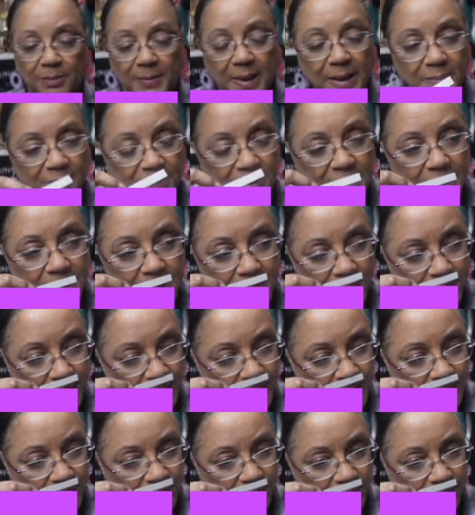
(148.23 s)
it might be.
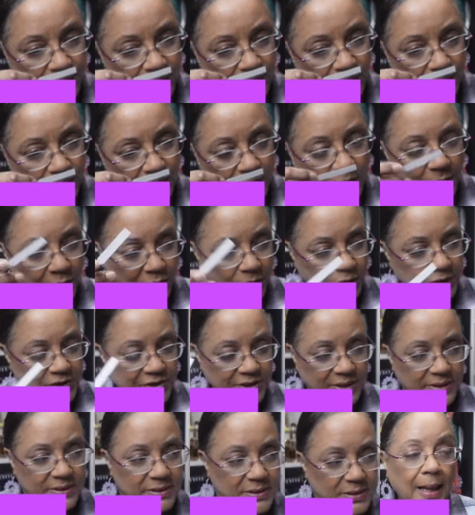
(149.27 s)

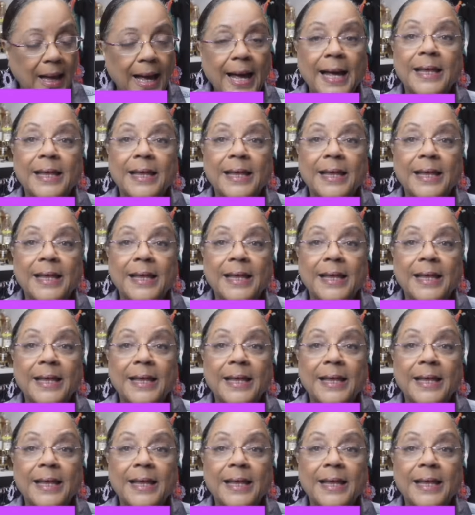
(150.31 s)
Gorgeous.